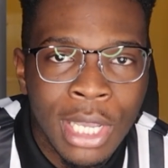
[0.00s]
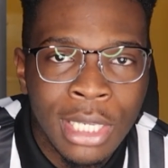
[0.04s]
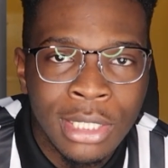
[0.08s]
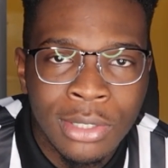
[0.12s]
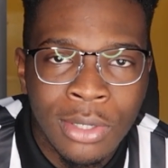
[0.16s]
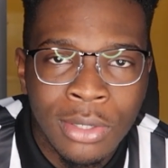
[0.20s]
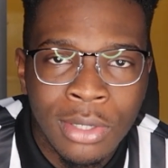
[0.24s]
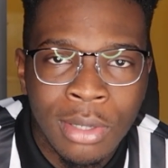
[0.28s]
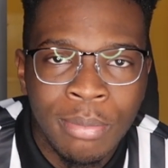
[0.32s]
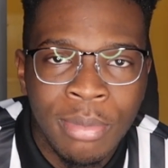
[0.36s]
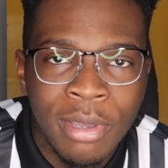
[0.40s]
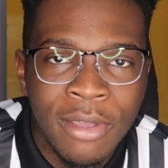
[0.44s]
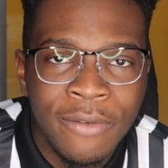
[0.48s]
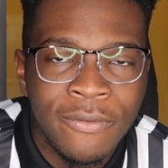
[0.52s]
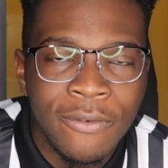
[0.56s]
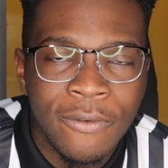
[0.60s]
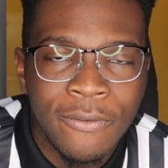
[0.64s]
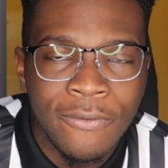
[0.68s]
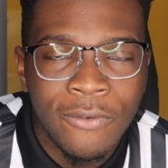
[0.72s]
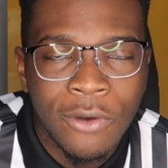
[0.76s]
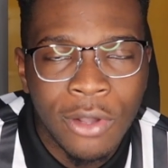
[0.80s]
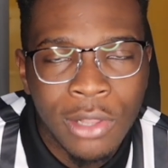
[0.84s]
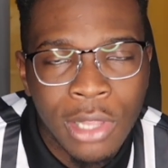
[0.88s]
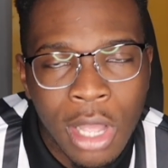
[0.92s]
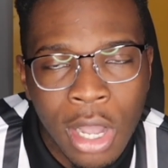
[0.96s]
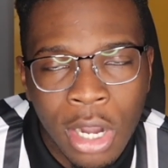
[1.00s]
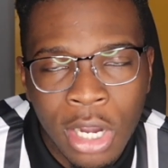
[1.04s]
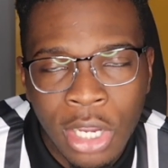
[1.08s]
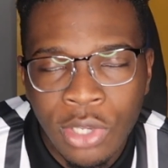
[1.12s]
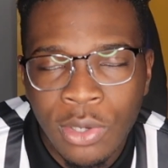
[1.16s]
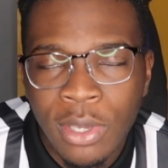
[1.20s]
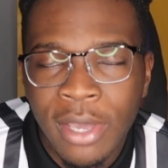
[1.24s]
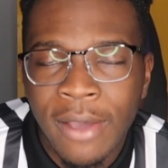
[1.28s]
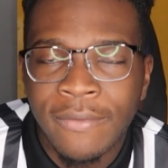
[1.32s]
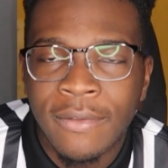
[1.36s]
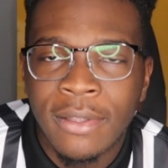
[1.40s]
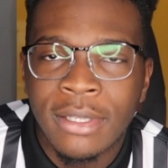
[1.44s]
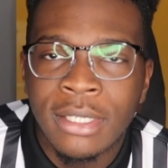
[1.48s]
it's gonna be for Footlocker.
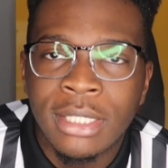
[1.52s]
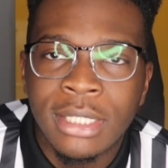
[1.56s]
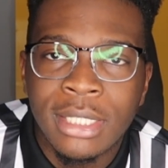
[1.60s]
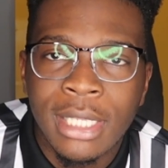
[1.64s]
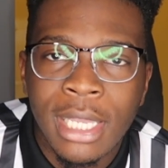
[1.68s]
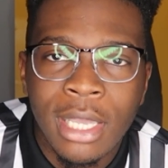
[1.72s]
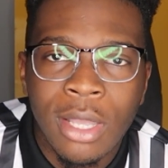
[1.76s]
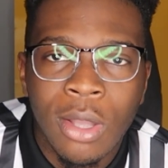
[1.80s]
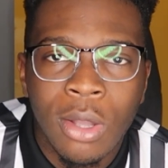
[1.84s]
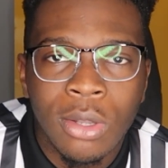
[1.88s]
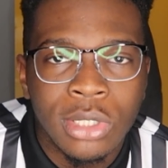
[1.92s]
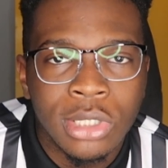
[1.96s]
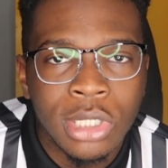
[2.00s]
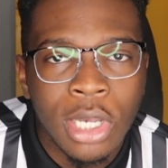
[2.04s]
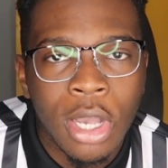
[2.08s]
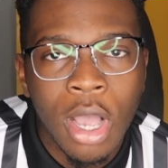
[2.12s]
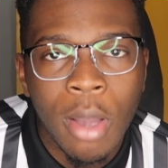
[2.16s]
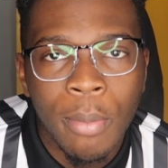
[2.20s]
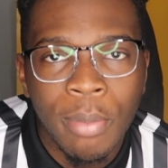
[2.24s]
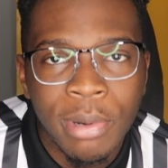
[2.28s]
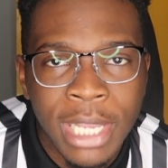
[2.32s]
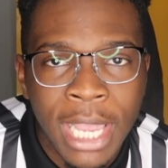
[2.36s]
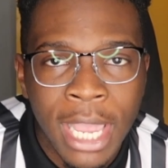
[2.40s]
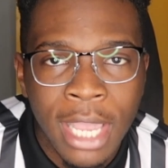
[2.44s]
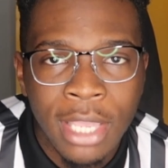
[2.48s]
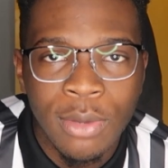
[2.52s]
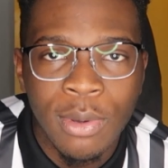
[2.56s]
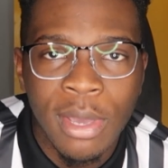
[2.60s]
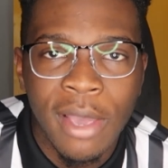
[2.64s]
You have to stay on top of that.